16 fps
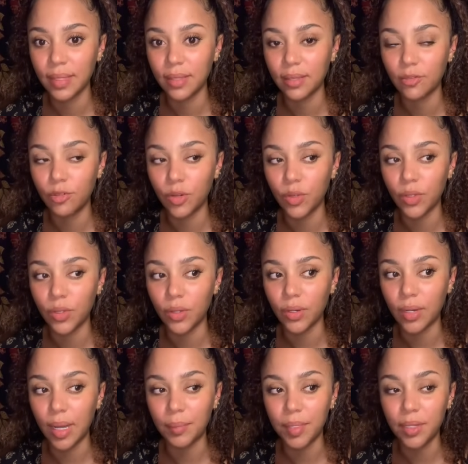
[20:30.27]
for their,
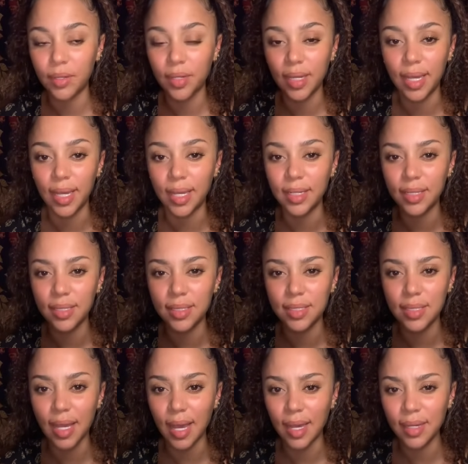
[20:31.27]
I'm hearing heinous
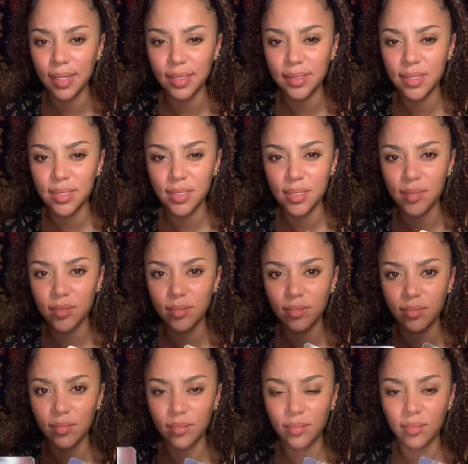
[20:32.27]
acts,
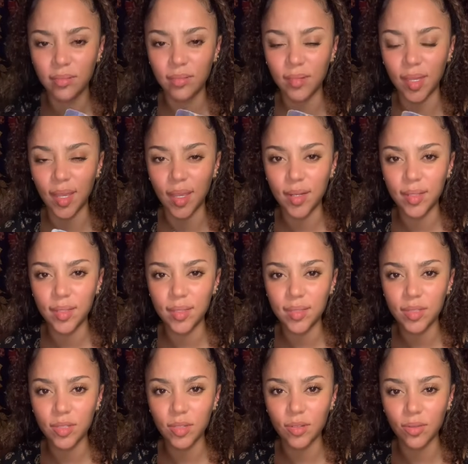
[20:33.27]
heinous
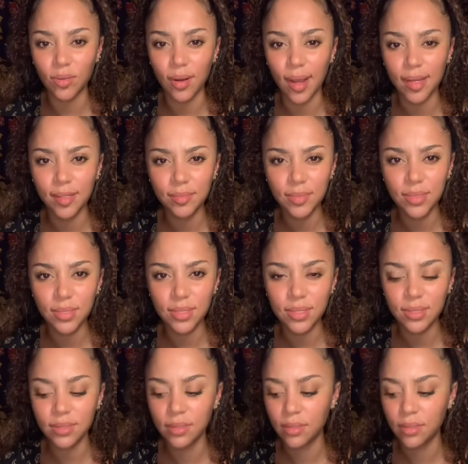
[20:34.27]
crimes.